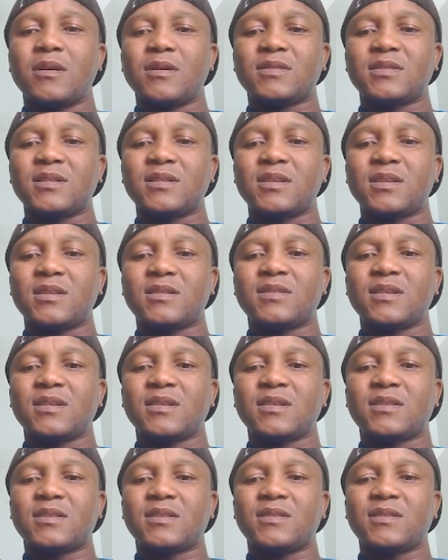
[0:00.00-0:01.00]

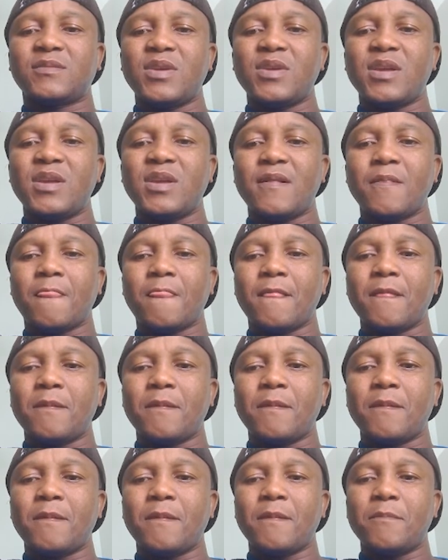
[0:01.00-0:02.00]

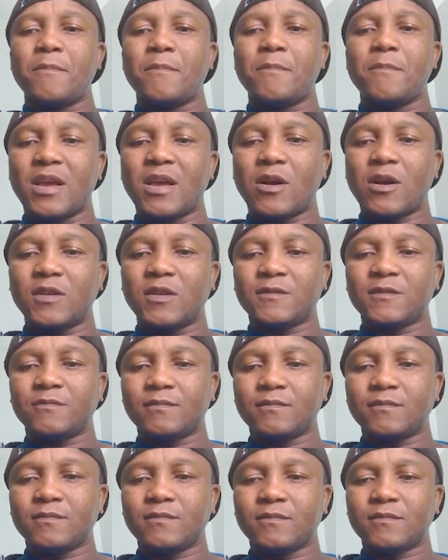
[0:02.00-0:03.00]
6b cos
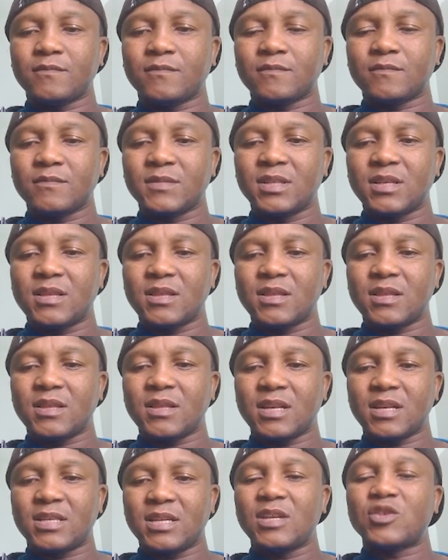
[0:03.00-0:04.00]

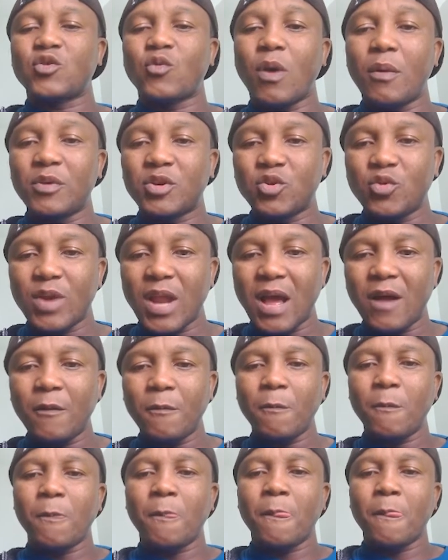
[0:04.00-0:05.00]
3t. So what we do
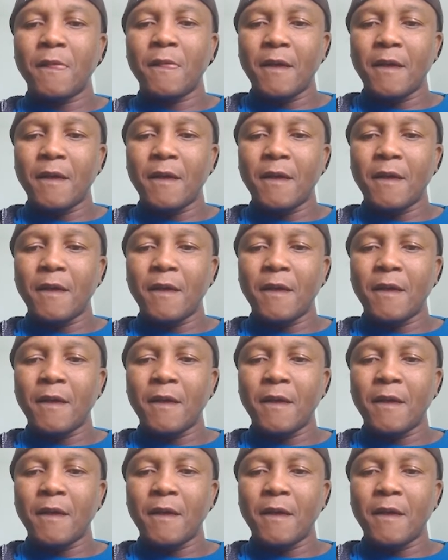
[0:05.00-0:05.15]
now?